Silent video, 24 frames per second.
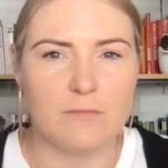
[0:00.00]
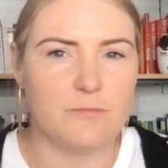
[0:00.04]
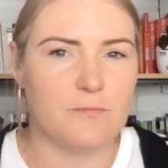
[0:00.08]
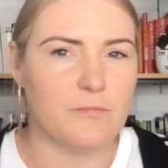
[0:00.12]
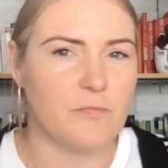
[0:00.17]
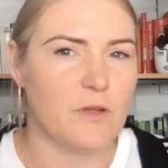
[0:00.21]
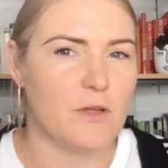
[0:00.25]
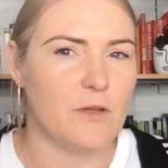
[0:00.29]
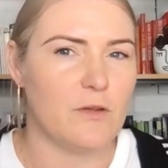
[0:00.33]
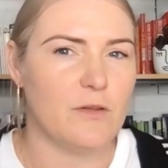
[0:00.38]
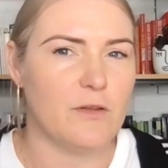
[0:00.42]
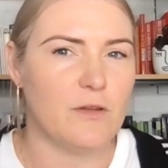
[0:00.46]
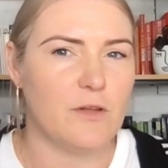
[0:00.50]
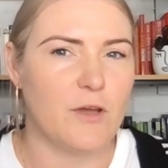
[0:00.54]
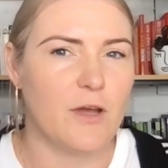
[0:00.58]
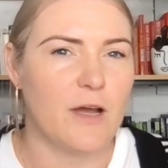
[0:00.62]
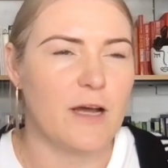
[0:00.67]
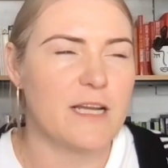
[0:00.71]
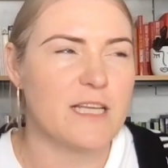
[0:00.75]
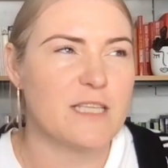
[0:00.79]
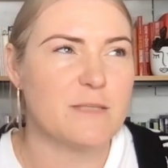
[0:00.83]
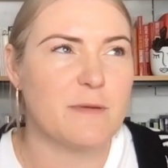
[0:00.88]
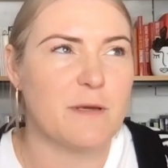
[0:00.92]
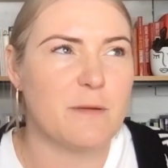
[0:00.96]
You
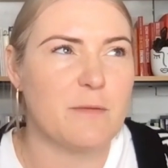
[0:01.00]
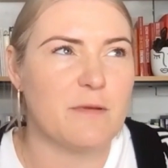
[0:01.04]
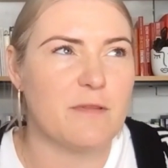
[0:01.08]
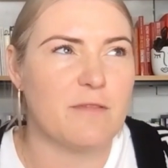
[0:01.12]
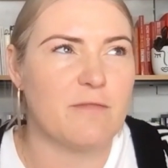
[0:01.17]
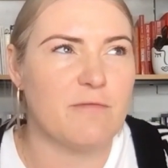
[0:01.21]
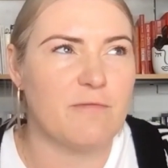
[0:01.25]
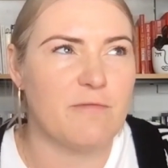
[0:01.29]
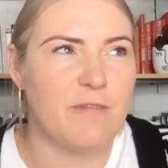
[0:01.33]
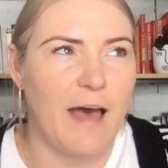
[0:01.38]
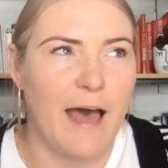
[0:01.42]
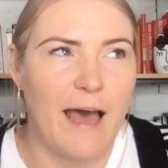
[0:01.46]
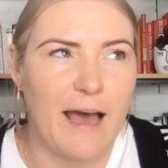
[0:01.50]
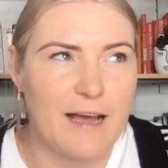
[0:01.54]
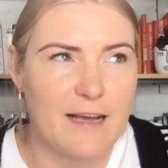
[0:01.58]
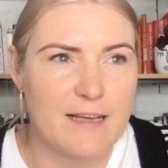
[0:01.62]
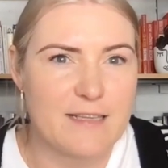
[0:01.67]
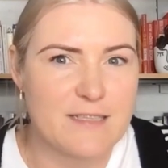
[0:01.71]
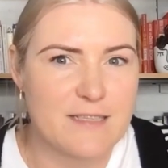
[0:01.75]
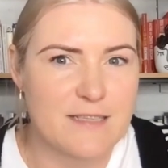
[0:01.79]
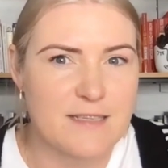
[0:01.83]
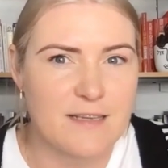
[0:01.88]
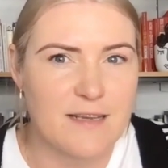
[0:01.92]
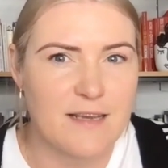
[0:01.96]
can't explain it with
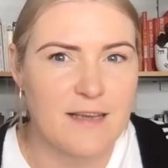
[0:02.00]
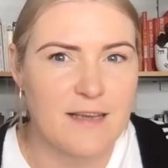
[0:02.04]
facts.